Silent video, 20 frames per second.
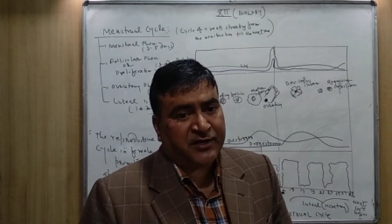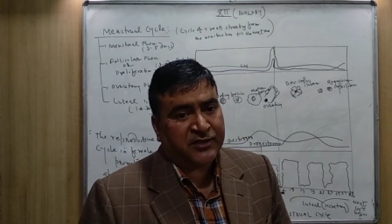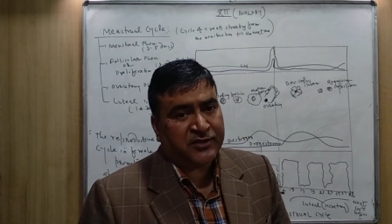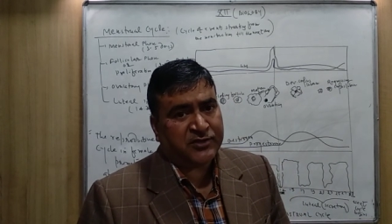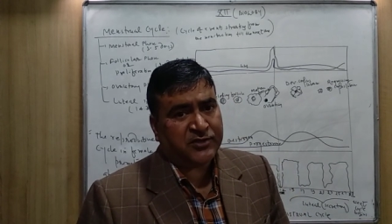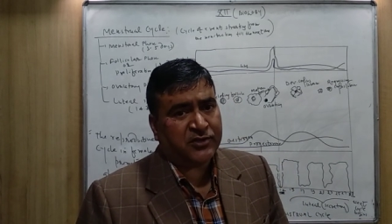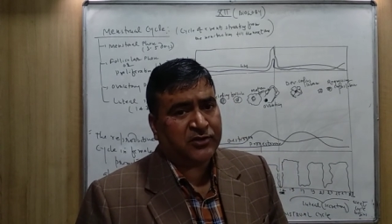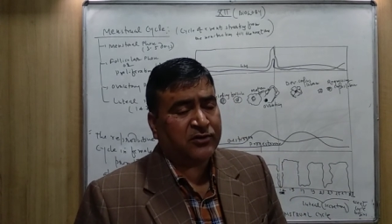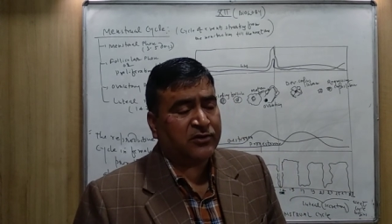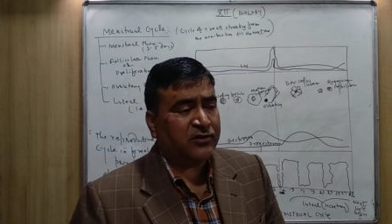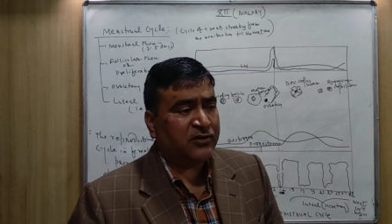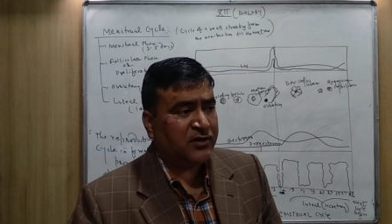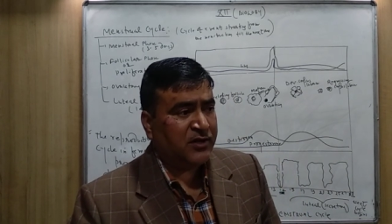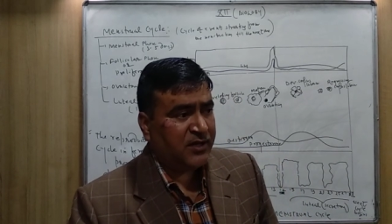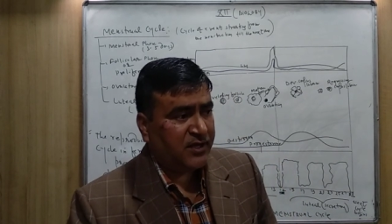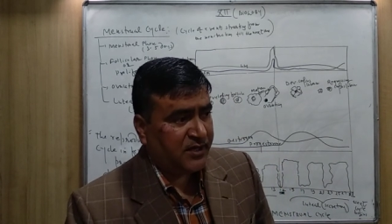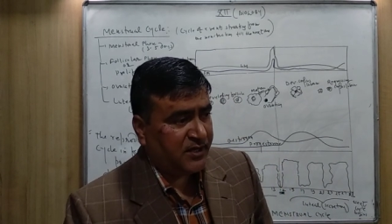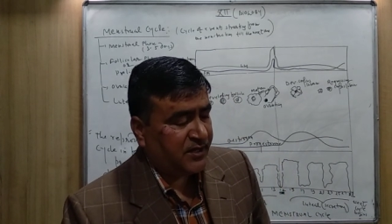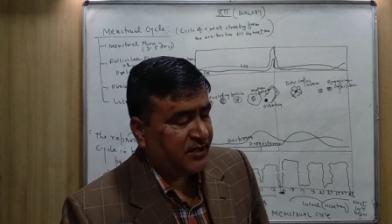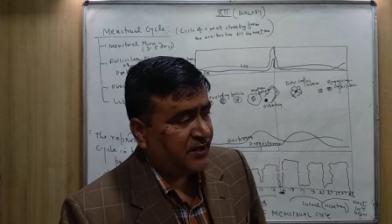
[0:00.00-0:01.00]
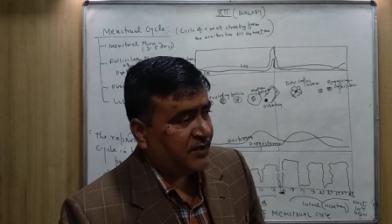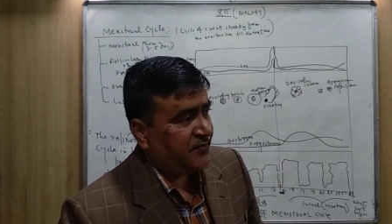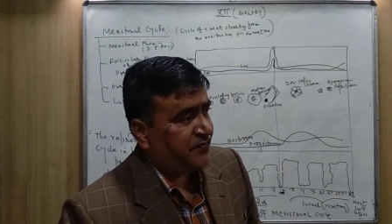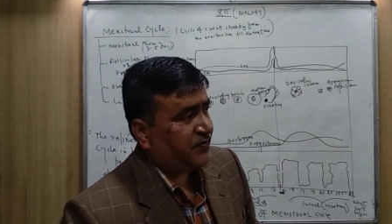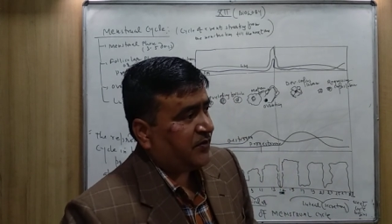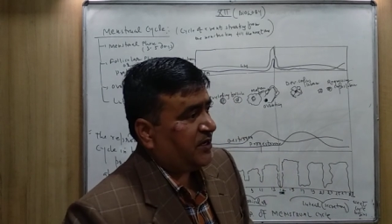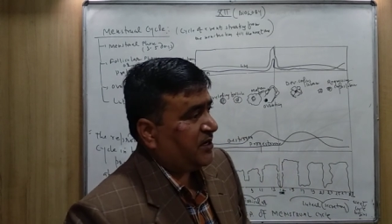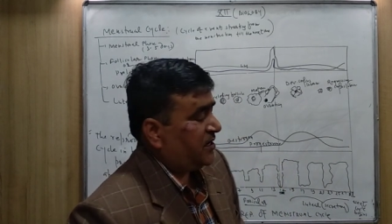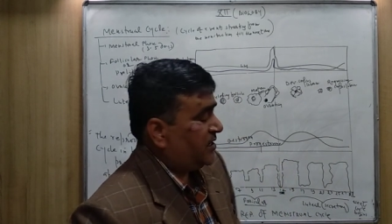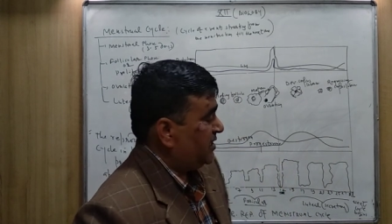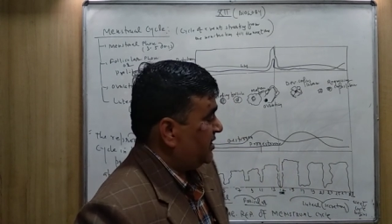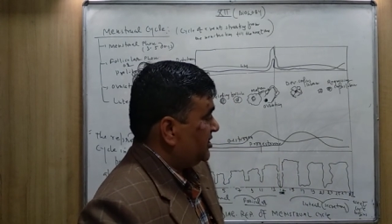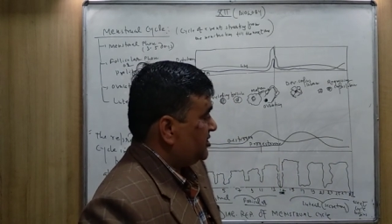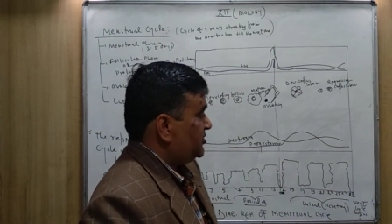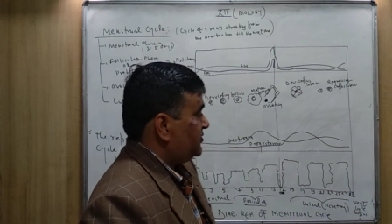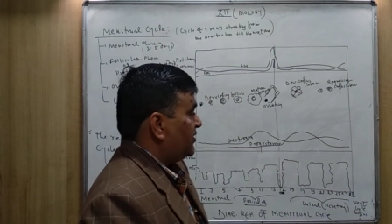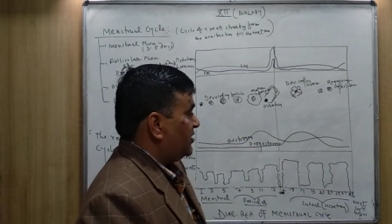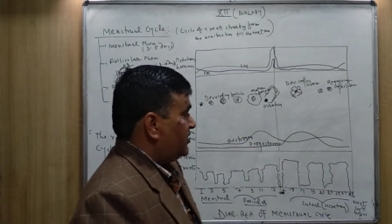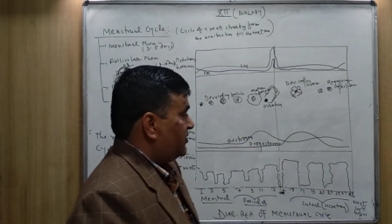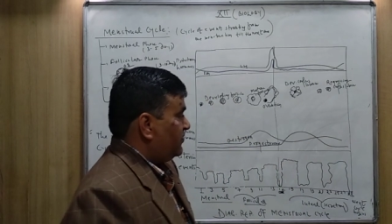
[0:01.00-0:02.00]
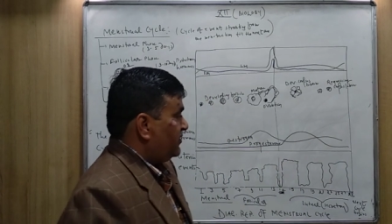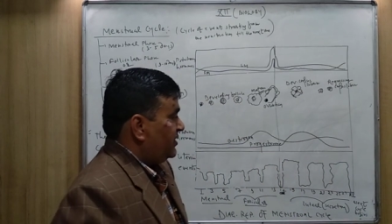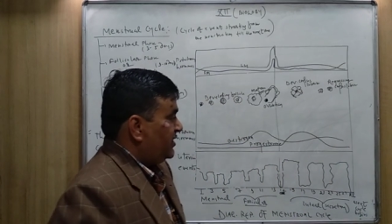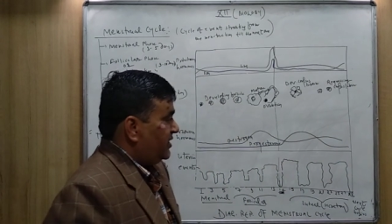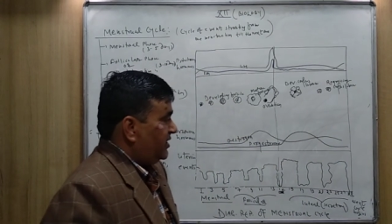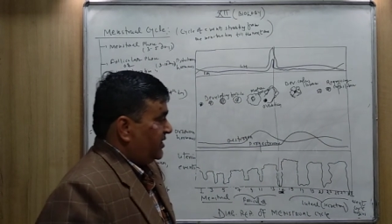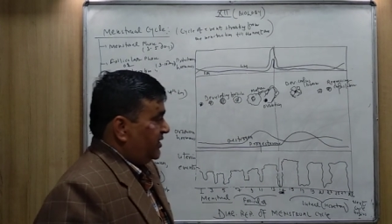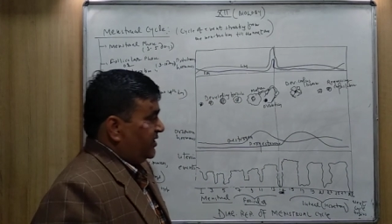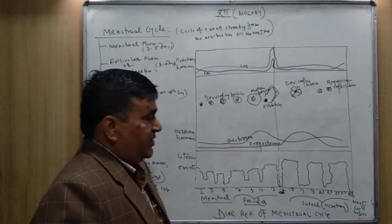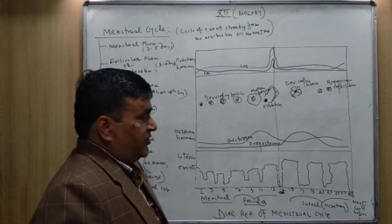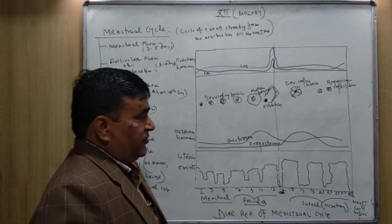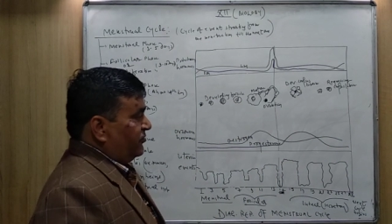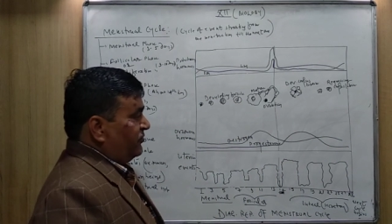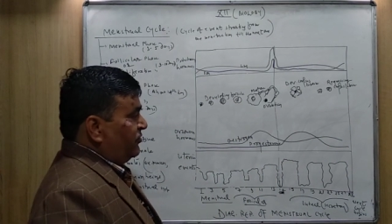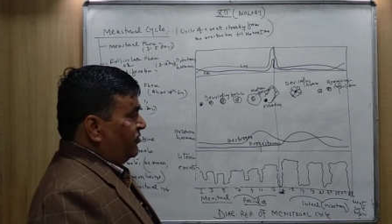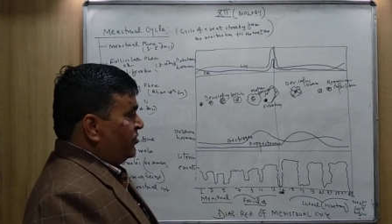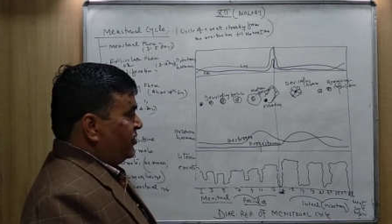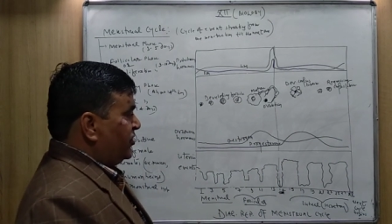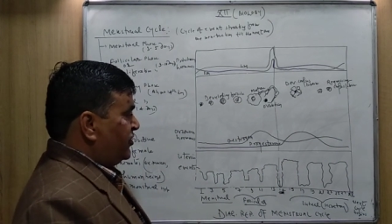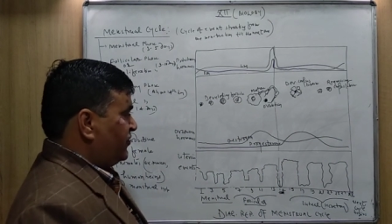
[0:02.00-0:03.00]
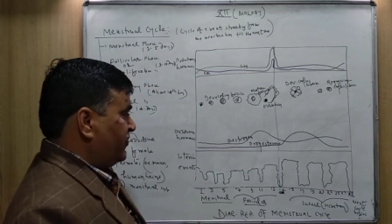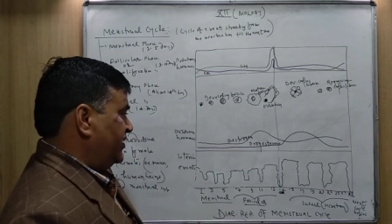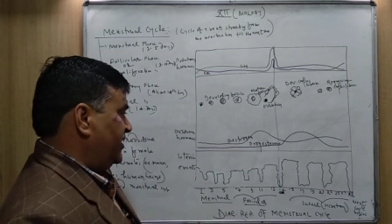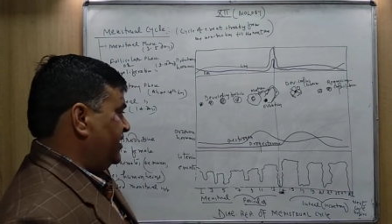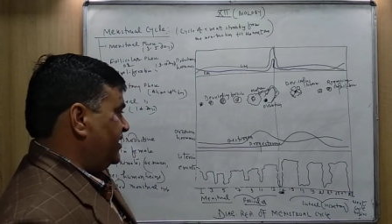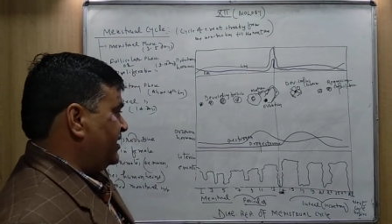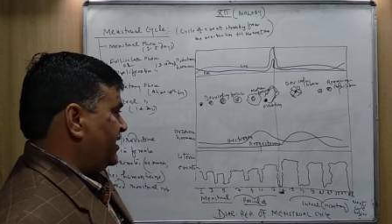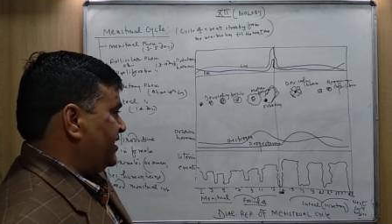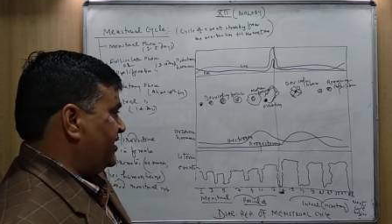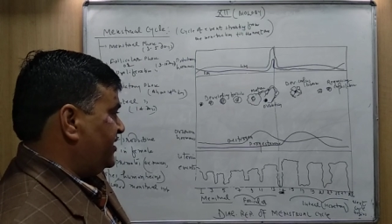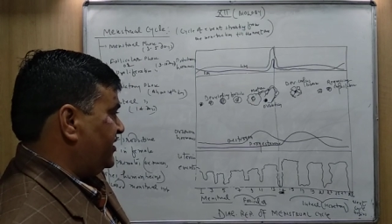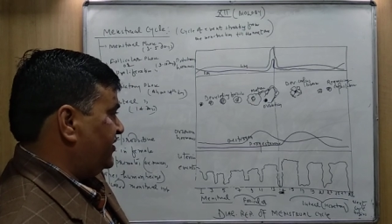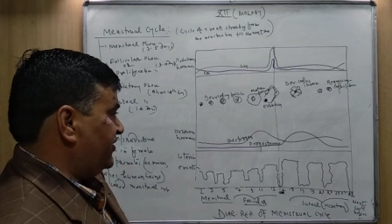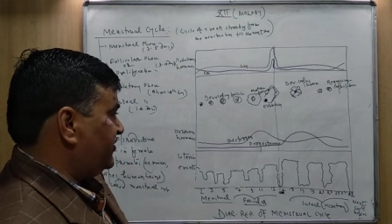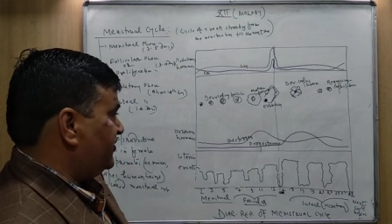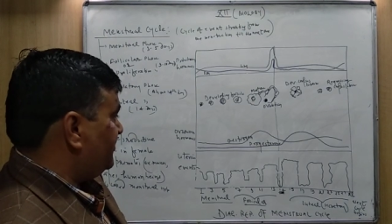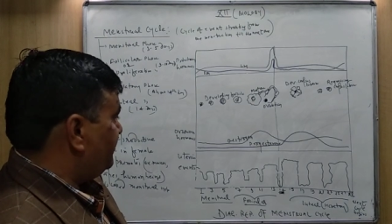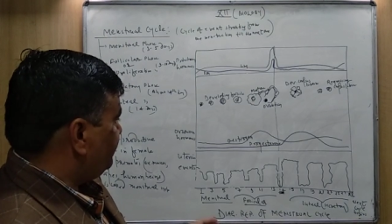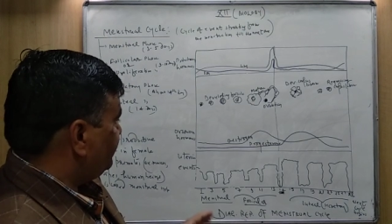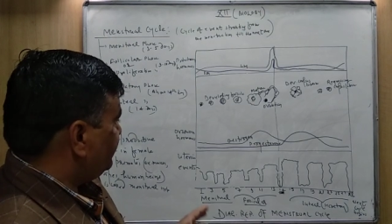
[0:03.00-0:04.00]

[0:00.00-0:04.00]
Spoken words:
So it lasts for 28 to 29 days.